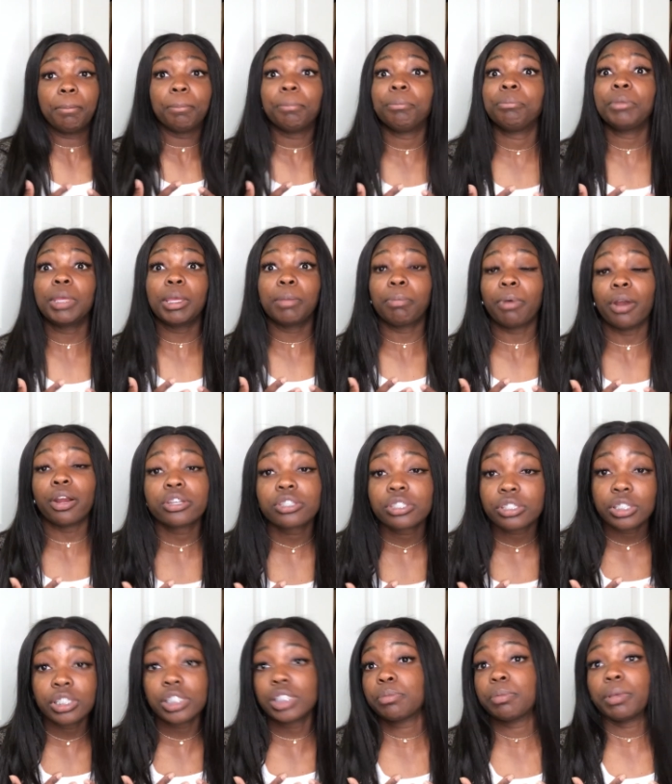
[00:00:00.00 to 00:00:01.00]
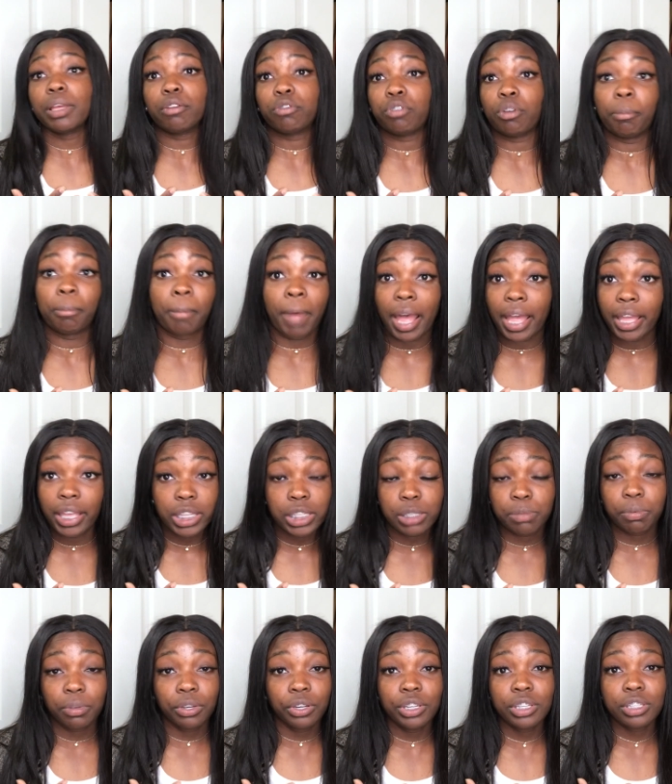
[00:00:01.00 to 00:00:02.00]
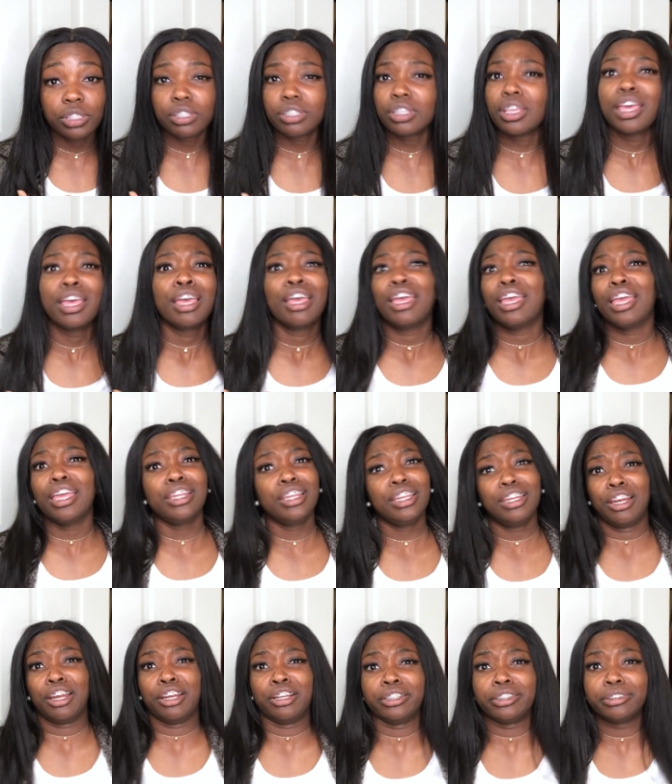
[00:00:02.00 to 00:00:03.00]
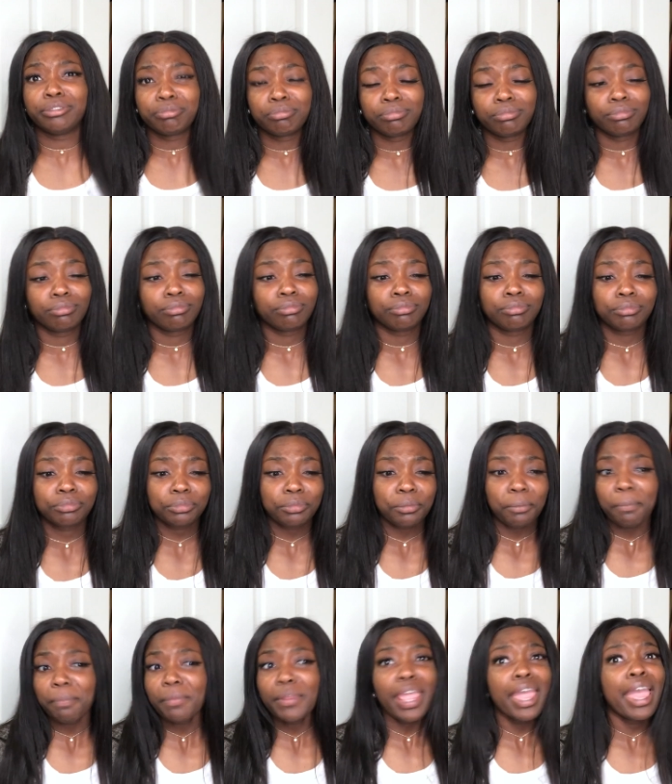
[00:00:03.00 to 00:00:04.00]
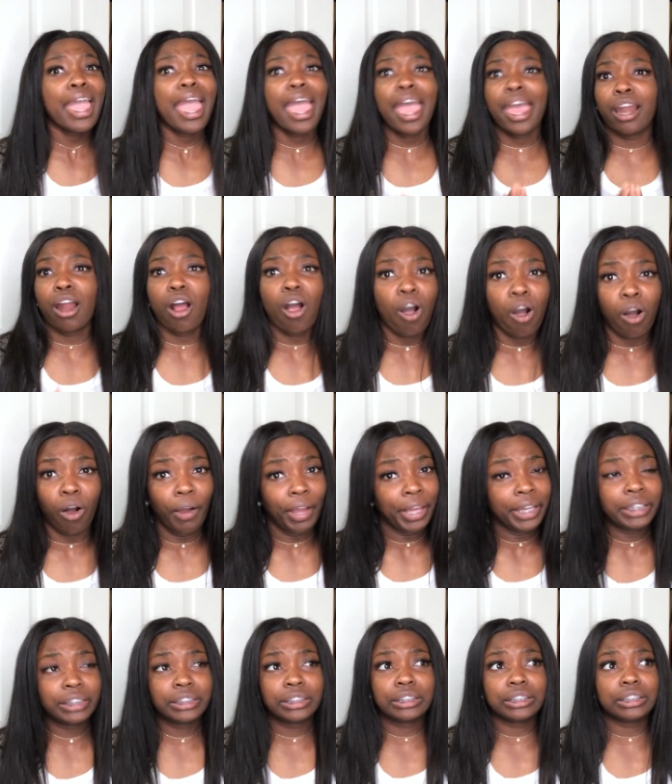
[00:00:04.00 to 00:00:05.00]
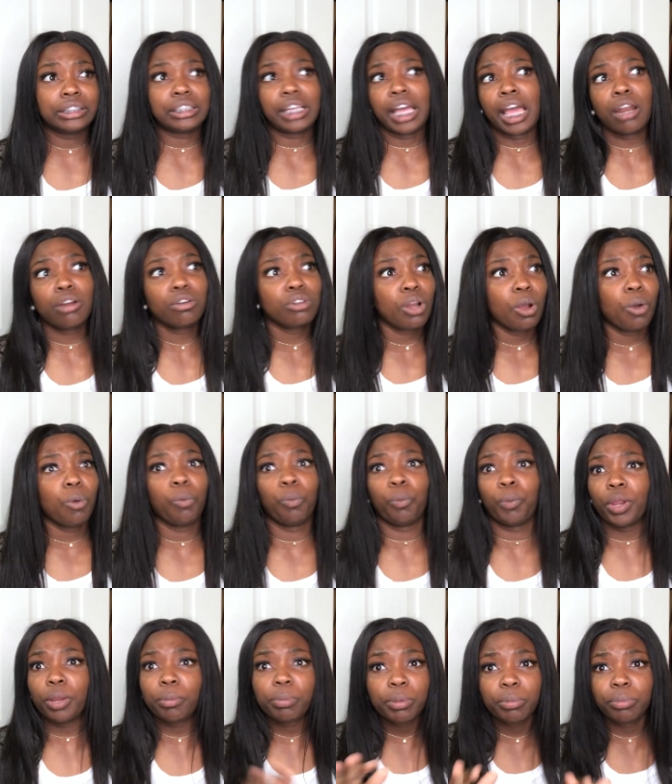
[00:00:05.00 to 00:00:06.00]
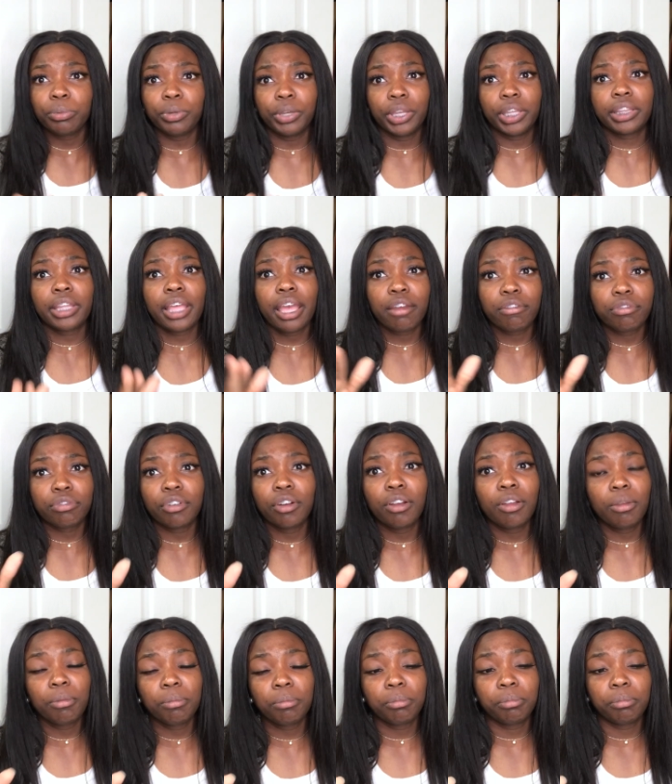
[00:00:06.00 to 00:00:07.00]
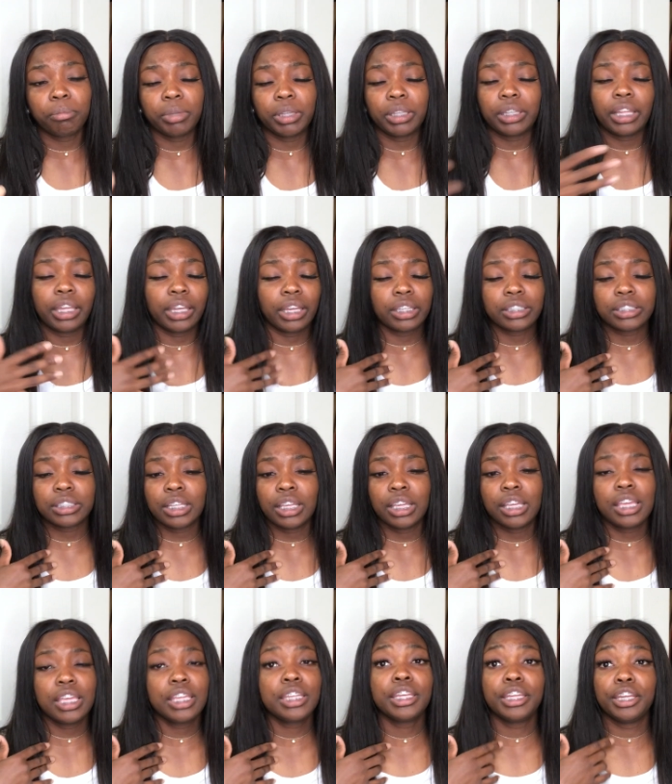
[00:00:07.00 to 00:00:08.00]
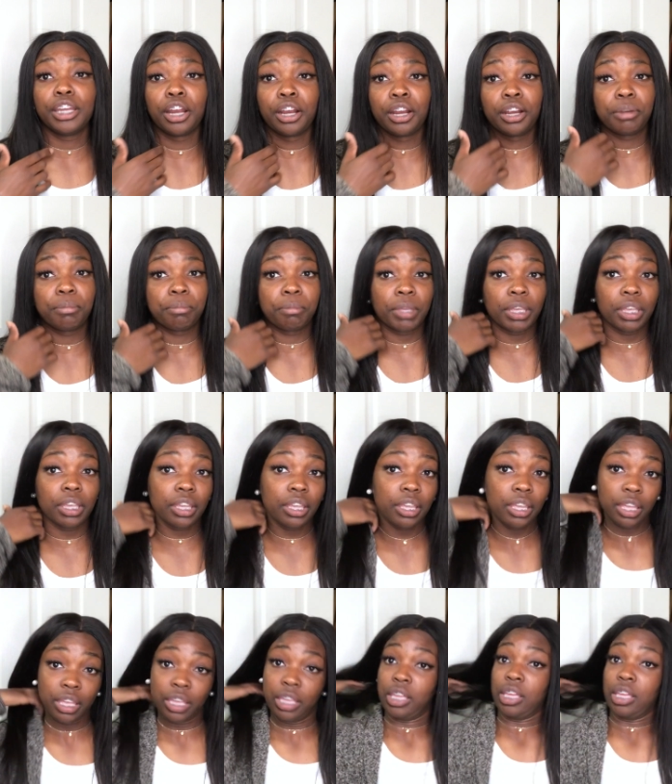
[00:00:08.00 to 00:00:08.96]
me personally speaking from my experience, it didn't hurt at all. And it's just like, I don't know where people get that from, but like I said, it didn't hurt me